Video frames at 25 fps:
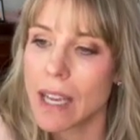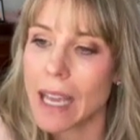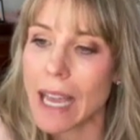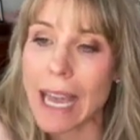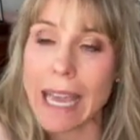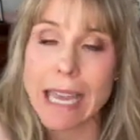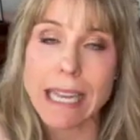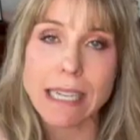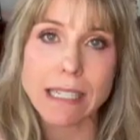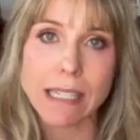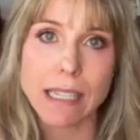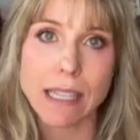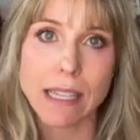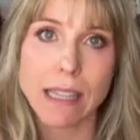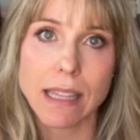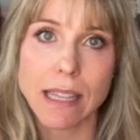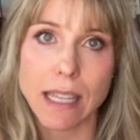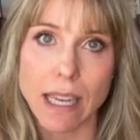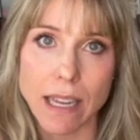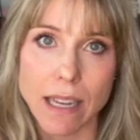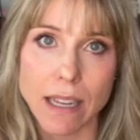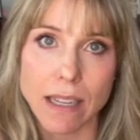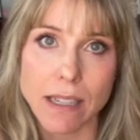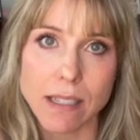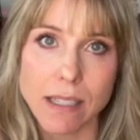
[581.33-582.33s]
8
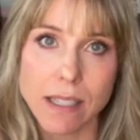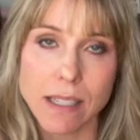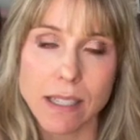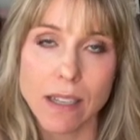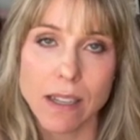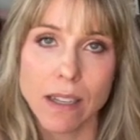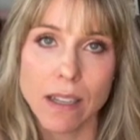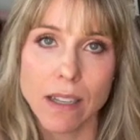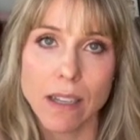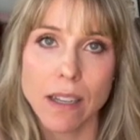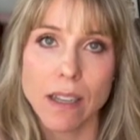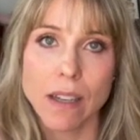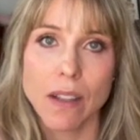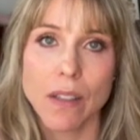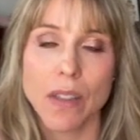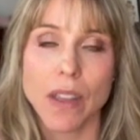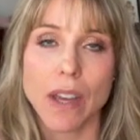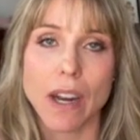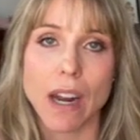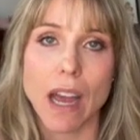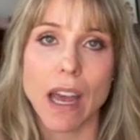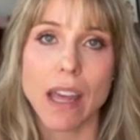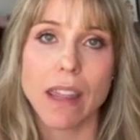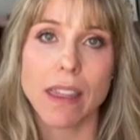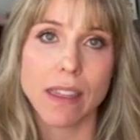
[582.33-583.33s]
things
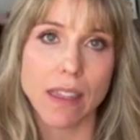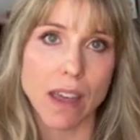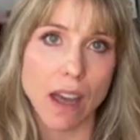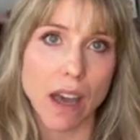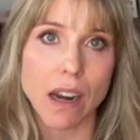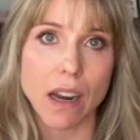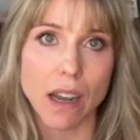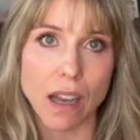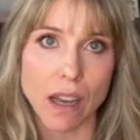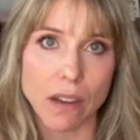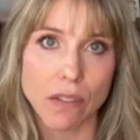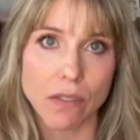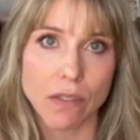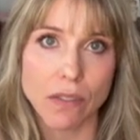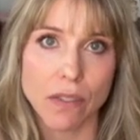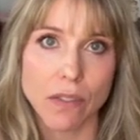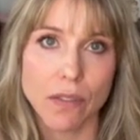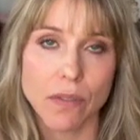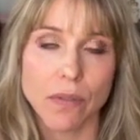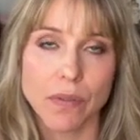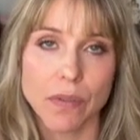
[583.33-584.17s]
that I thought of